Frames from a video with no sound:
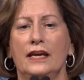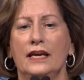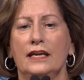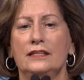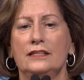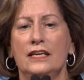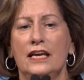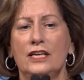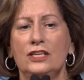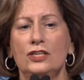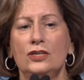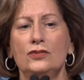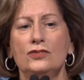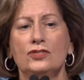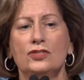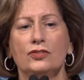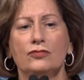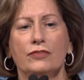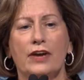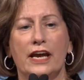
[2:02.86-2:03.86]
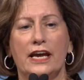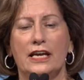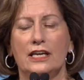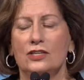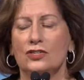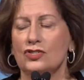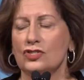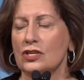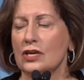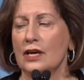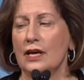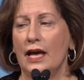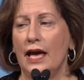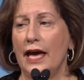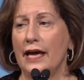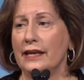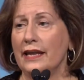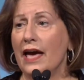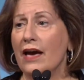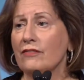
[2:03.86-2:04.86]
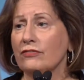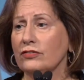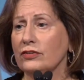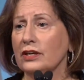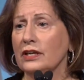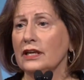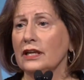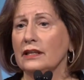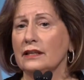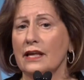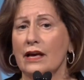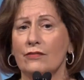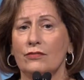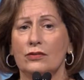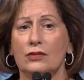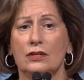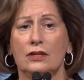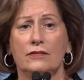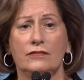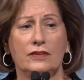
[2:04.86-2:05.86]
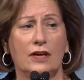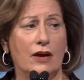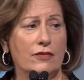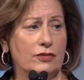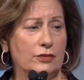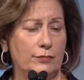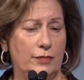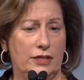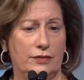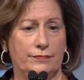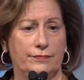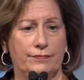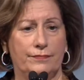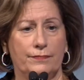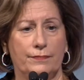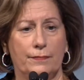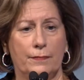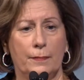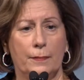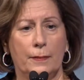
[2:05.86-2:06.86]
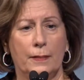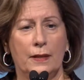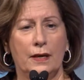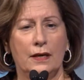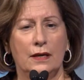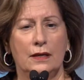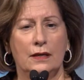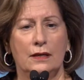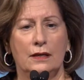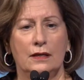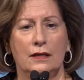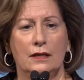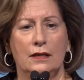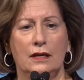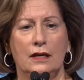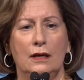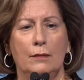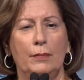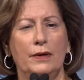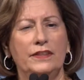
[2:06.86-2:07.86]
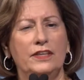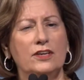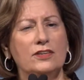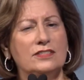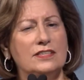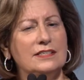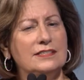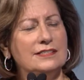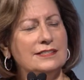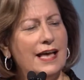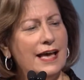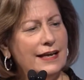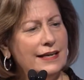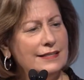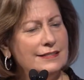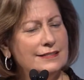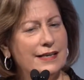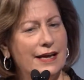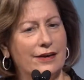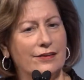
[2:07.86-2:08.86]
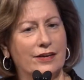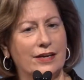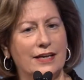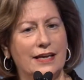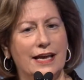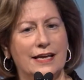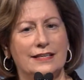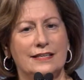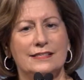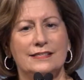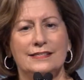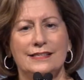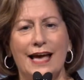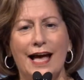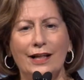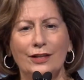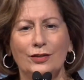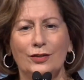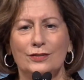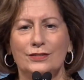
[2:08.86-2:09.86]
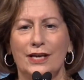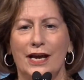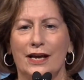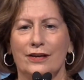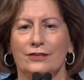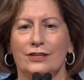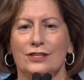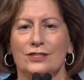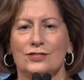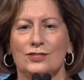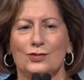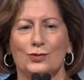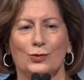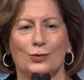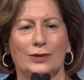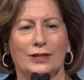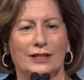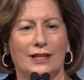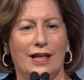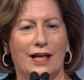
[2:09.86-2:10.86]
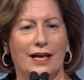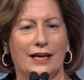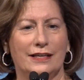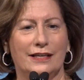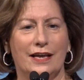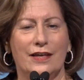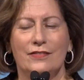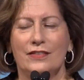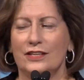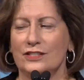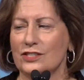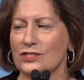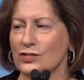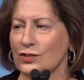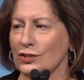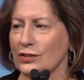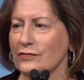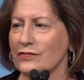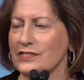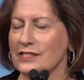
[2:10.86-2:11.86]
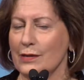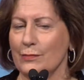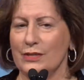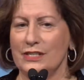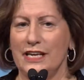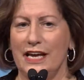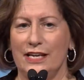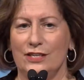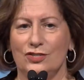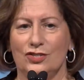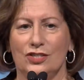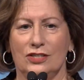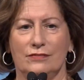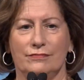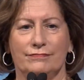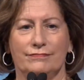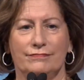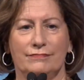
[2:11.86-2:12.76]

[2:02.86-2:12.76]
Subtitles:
continues to rage at every level of government. But there's a secondary and a salutary storyline that deserves some attention.